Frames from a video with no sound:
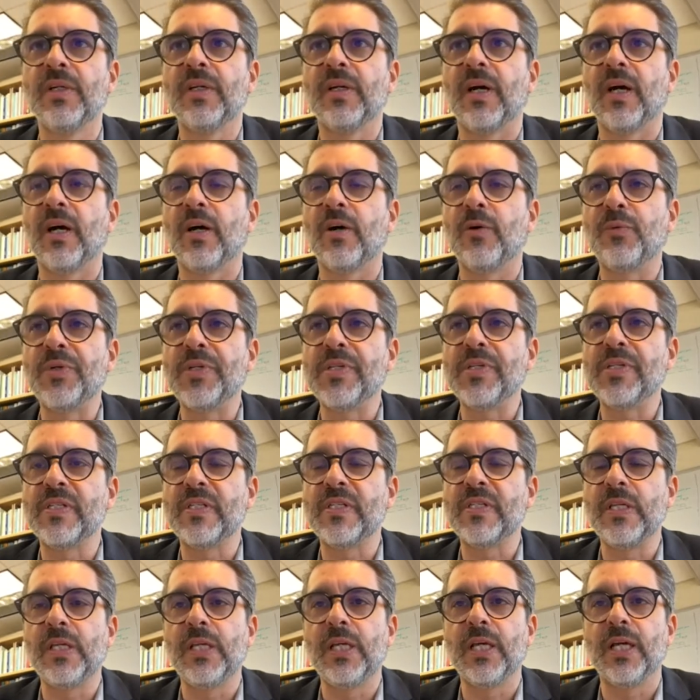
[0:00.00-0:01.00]
how we
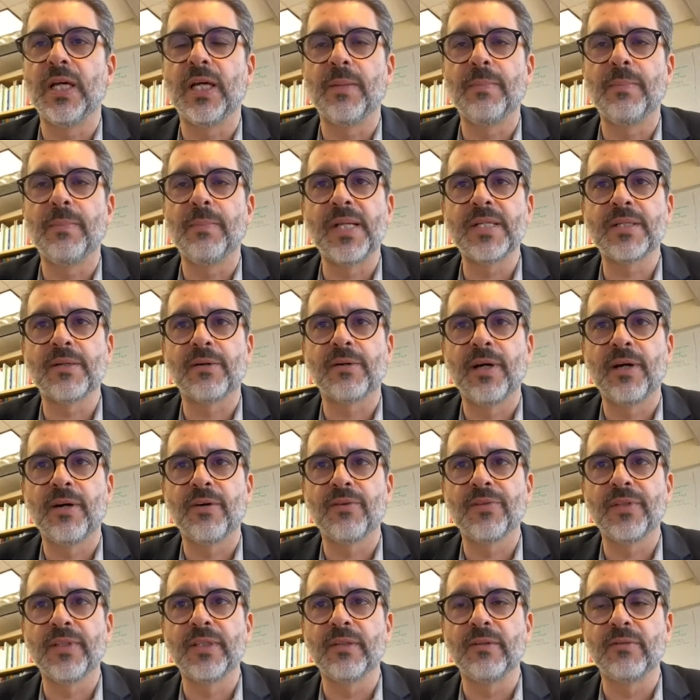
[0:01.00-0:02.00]
see uh, mental
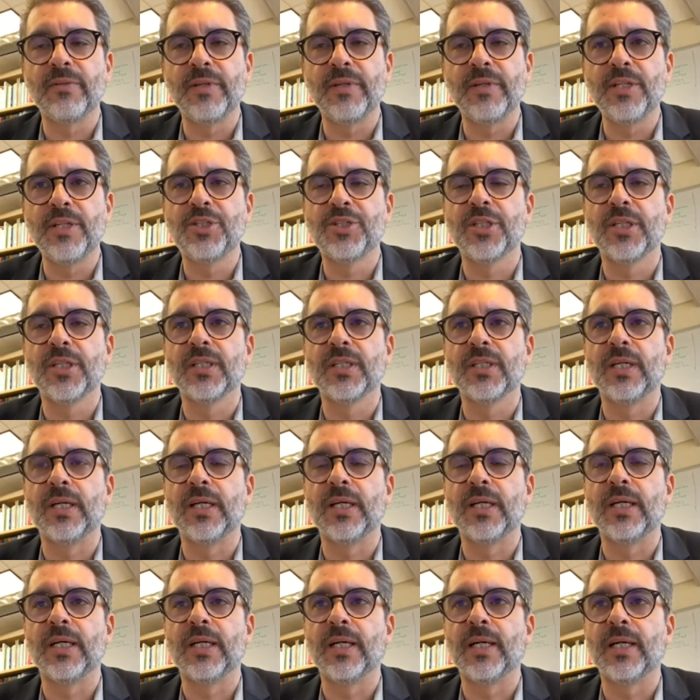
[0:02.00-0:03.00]
health in the region,
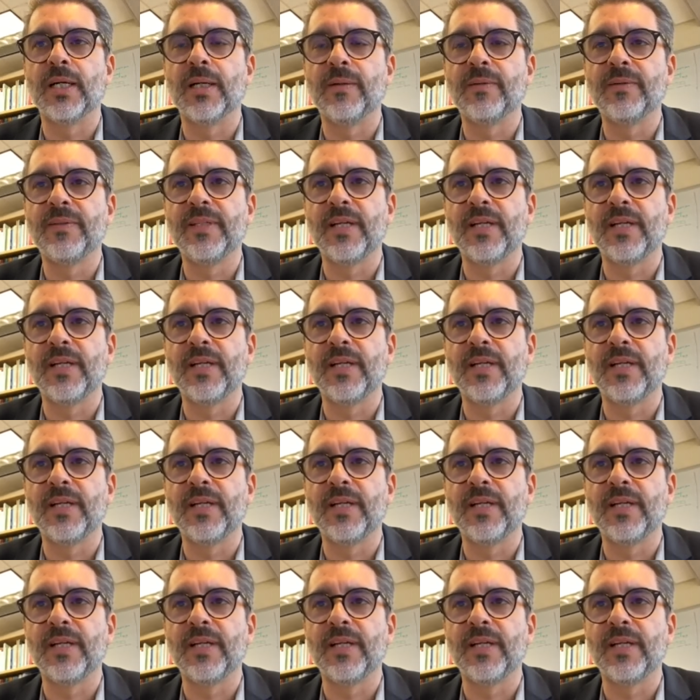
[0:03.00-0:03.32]
uh,